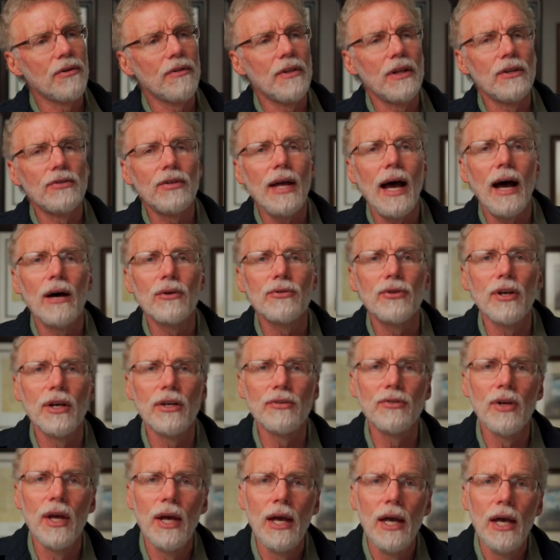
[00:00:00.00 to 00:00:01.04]
of this house
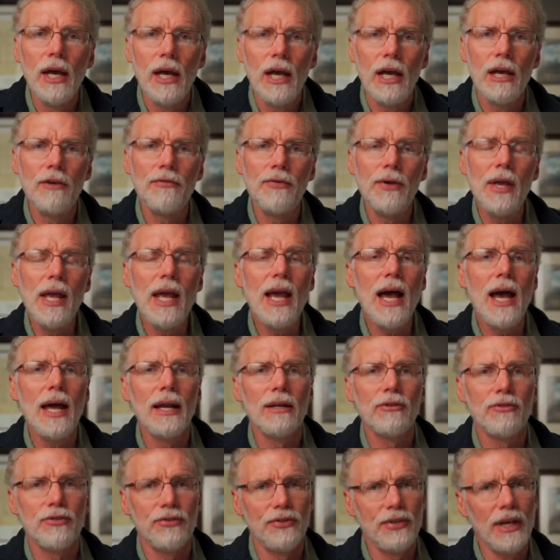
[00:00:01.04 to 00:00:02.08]
is, if he
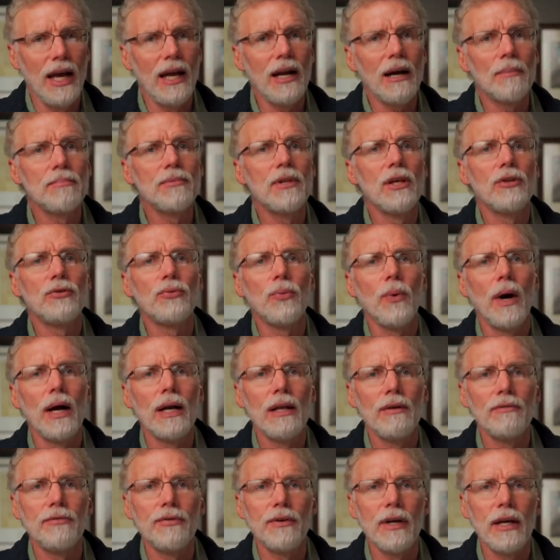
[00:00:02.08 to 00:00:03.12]
had set up this
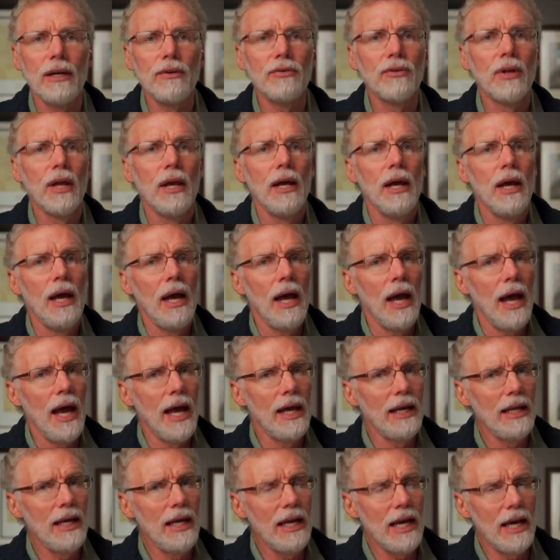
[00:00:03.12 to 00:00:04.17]
wedding feast
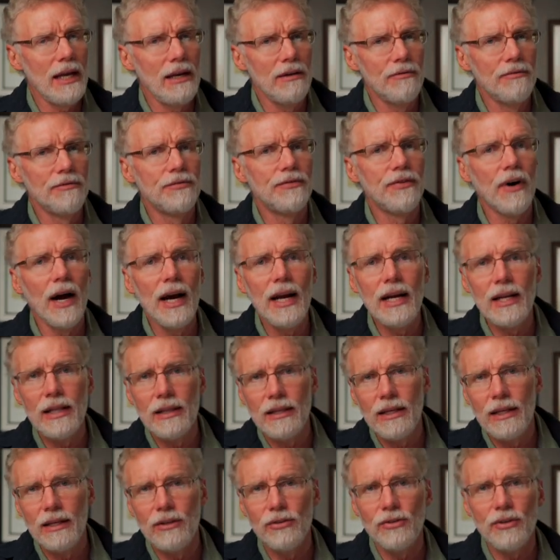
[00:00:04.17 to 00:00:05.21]
and he had invited
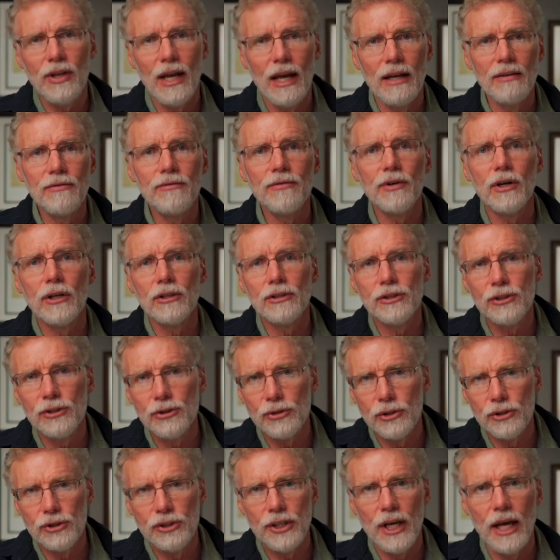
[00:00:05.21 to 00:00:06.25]
these 10 virgins
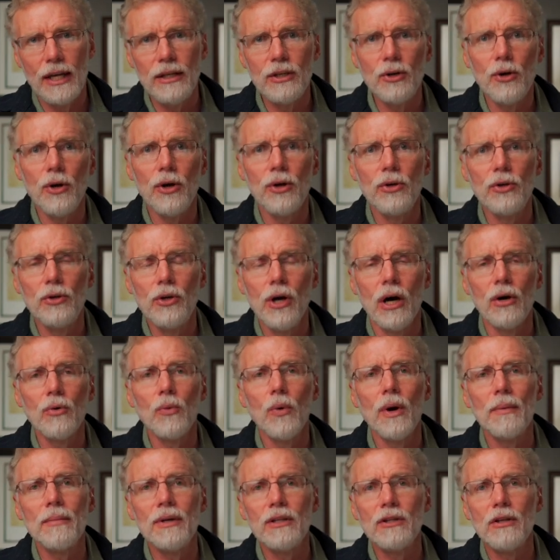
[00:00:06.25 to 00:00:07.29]
or 10 young
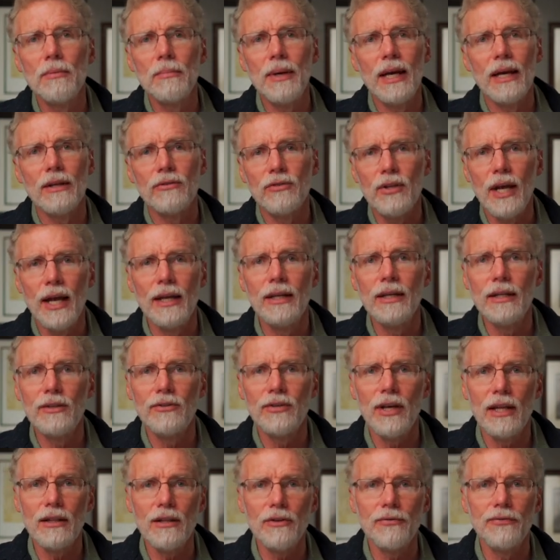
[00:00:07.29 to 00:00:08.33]
women to be attendants
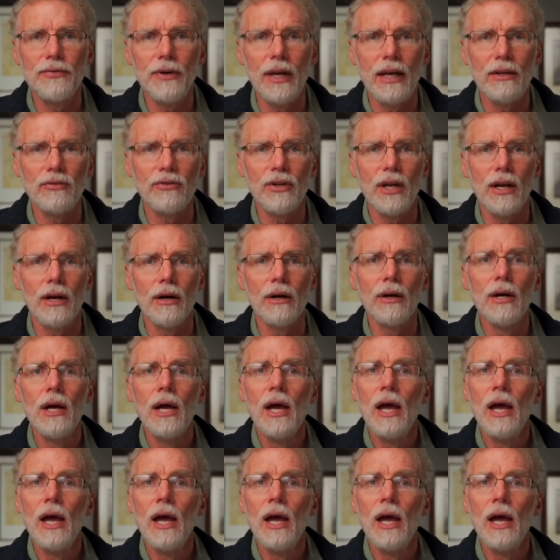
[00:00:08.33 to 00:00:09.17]
at the feast here,